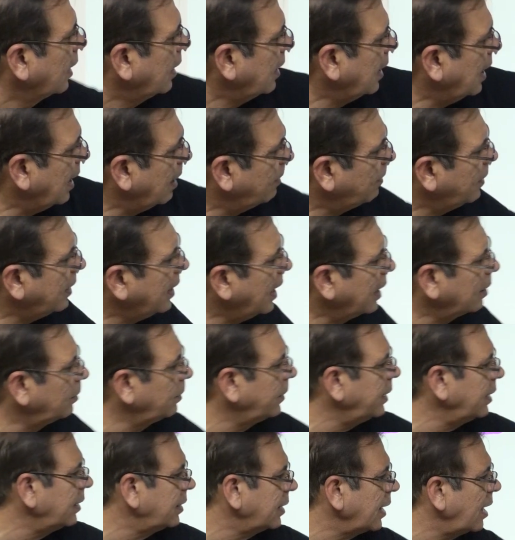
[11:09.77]
AB and
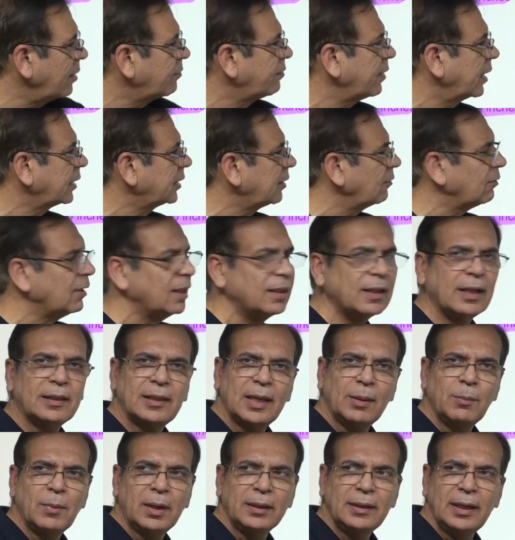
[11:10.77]
BC are effectively
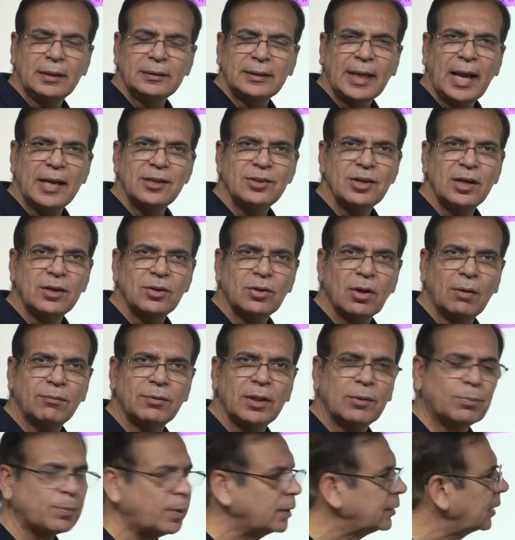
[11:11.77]
nothing but the tangents of
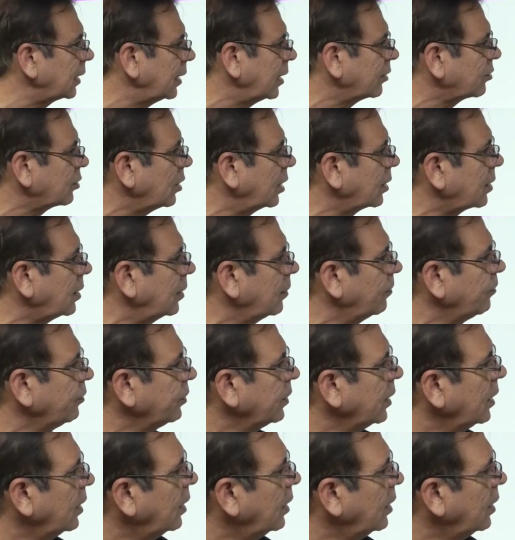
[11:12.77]
this particular circle.